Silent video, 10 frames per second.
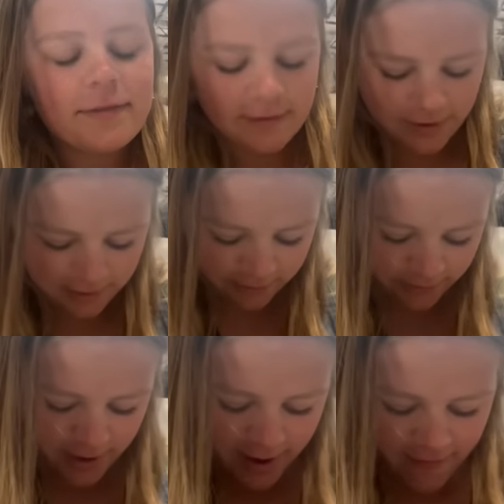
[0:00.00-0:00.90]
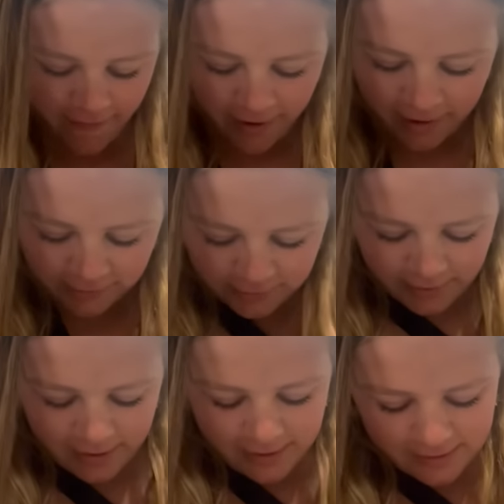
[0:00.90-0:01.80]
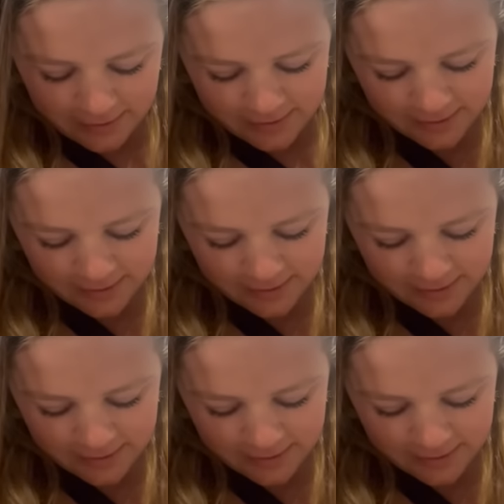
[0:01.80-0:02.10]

So I tried